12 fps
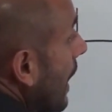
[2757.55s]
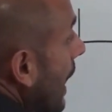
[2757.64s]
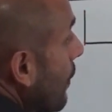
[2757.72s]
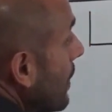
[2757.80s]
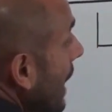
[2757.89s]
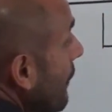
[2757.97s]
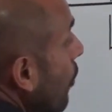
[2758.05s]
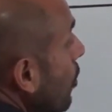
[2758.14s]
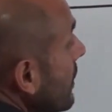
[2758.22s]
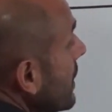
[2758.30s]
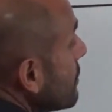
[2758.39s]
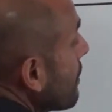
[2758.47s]
And we have
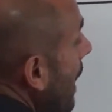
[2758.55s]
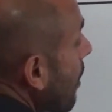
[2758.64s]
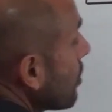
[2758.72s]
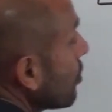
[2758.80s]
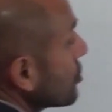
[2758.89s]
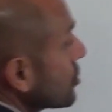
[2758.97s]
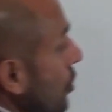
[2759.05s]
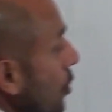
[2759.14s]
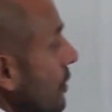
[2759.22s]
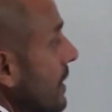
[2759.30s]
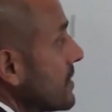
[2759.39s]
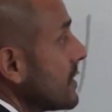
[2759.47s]
all of these parallel
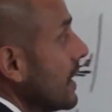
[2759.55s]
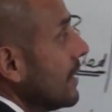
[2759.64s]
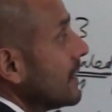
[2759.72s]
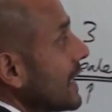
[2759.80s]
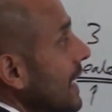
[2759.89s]
stories that